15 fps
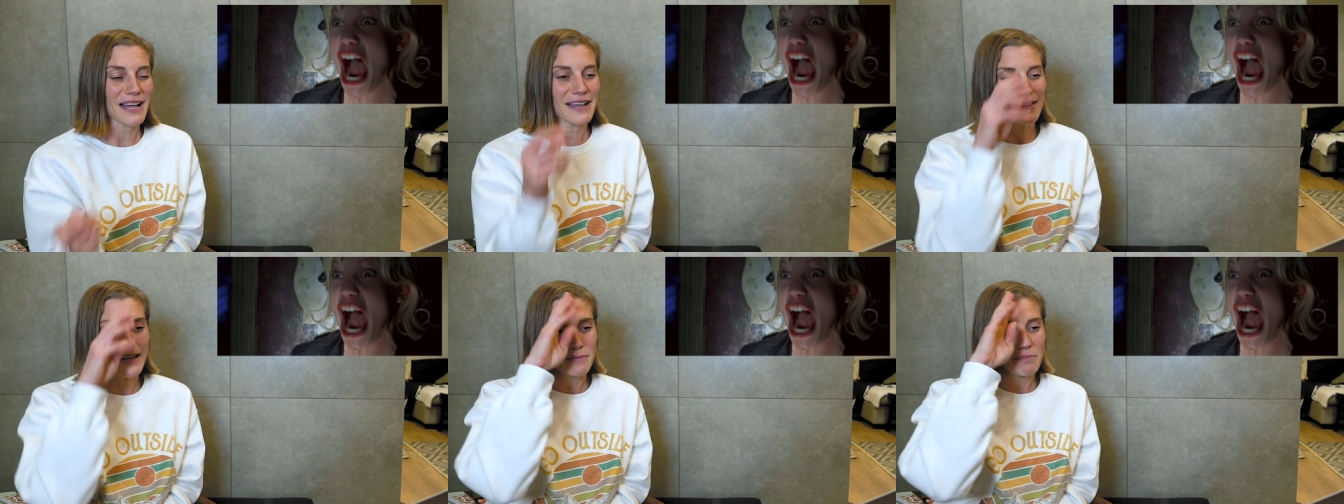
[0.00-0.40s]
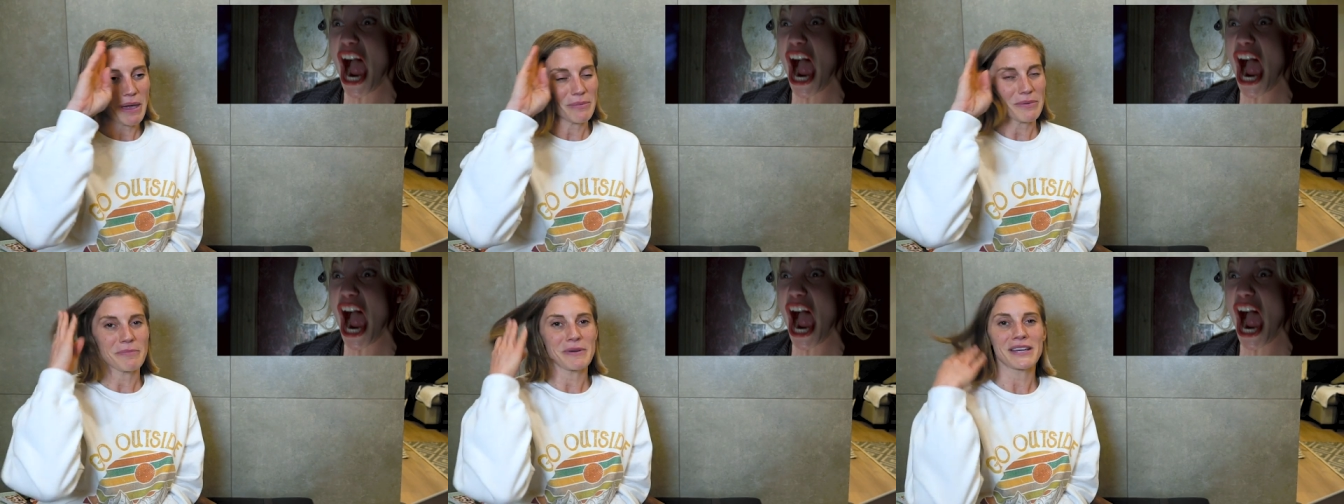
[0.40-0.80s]
I think
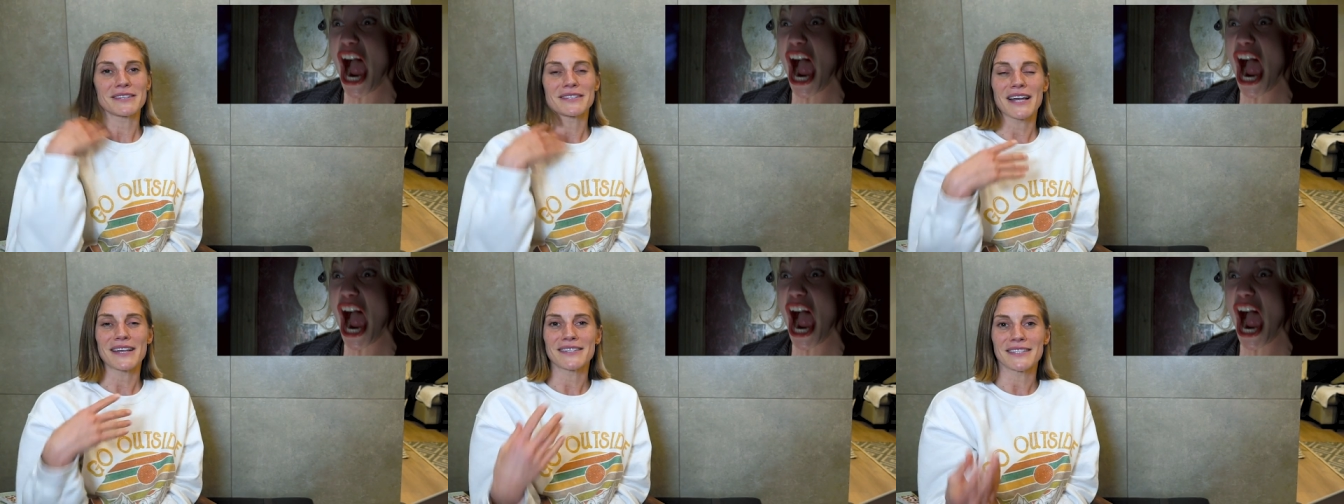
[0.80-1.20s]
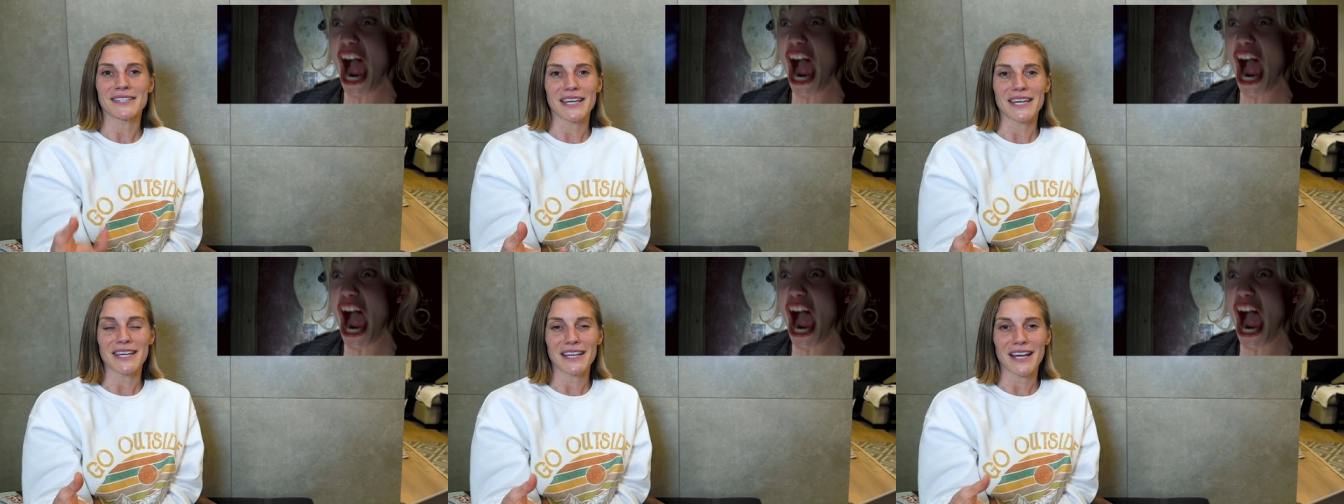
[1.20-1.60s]
maybe because I
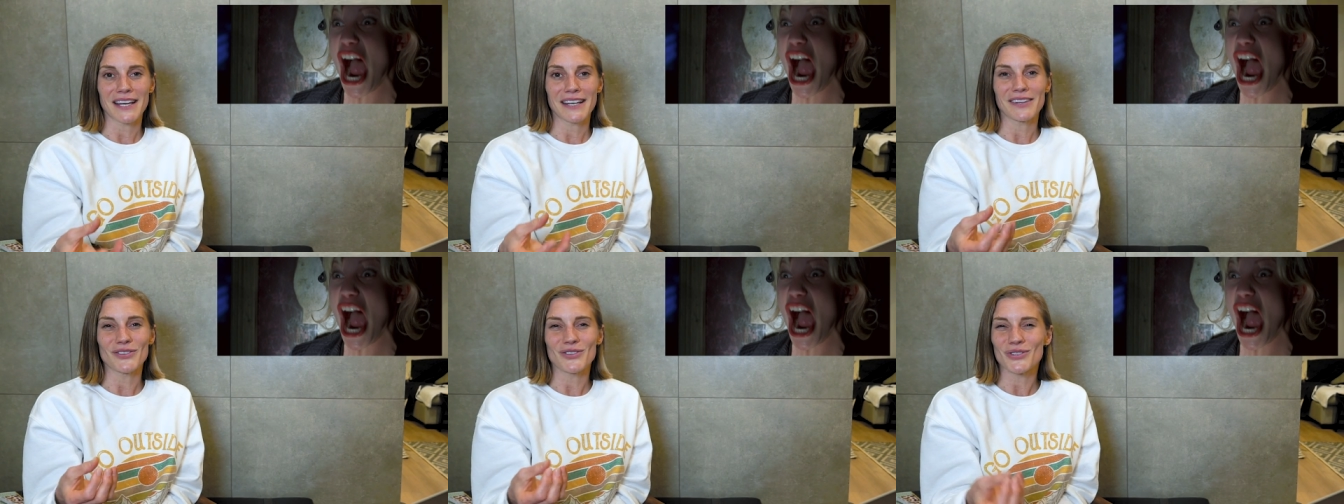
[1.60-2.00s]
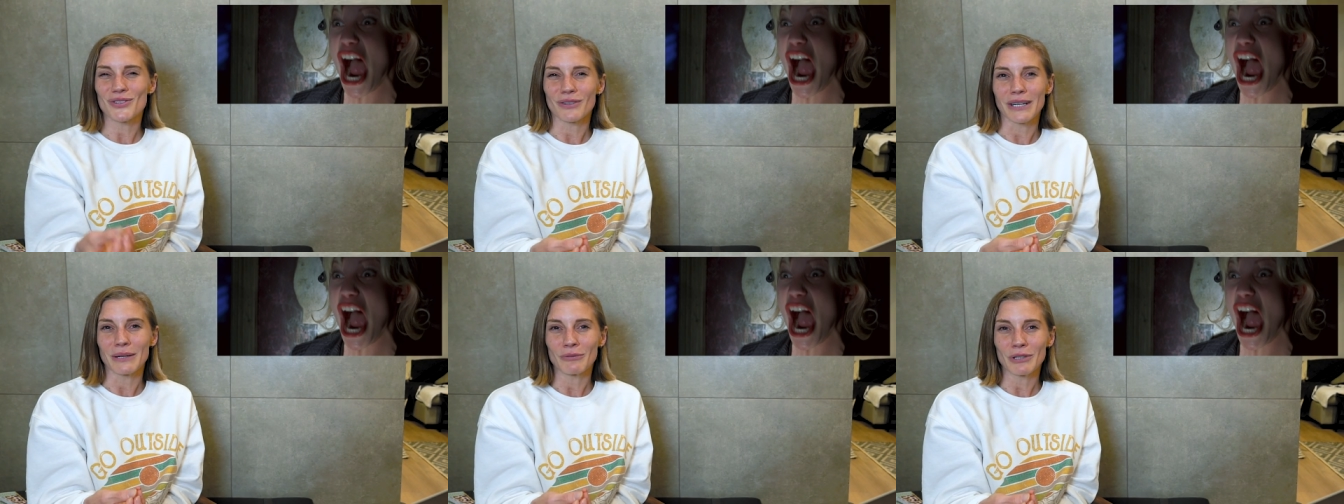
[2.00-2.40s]
sing, I can
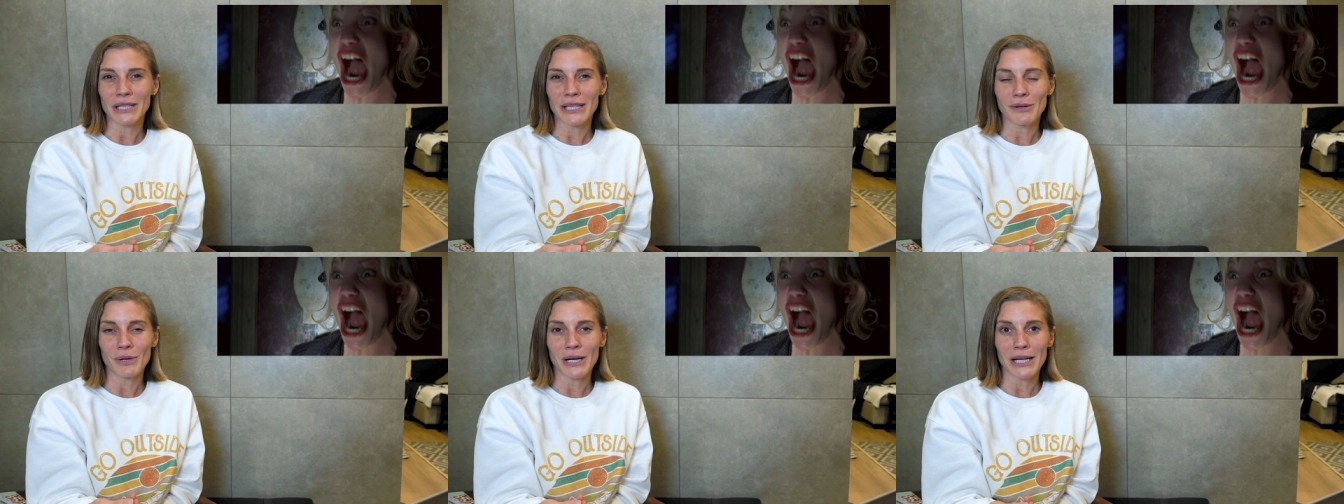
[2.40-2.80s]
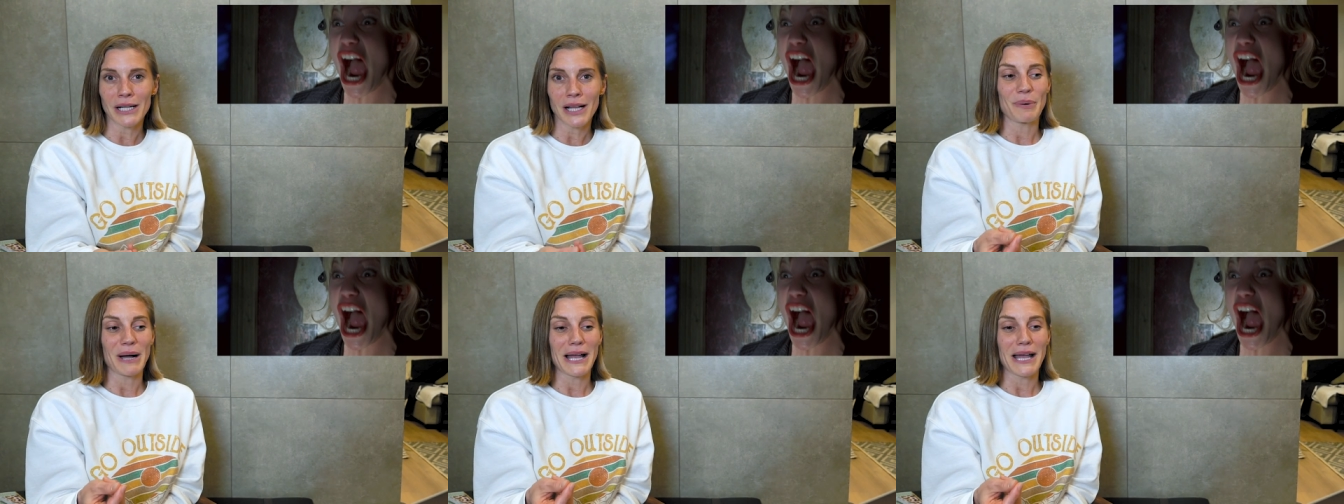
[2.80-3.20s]
scream really
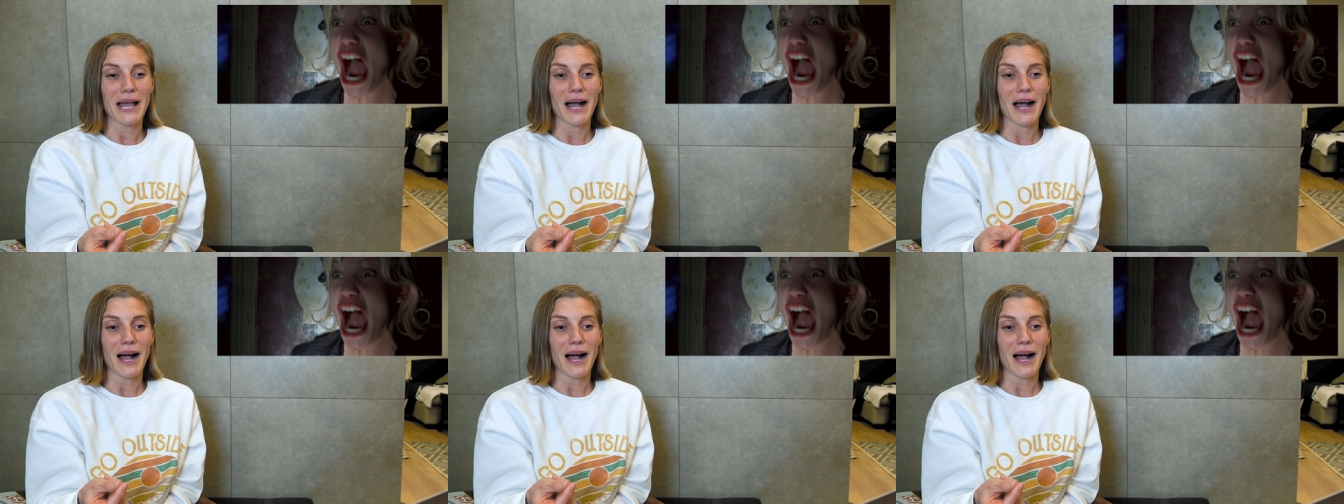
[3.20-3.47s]
well, but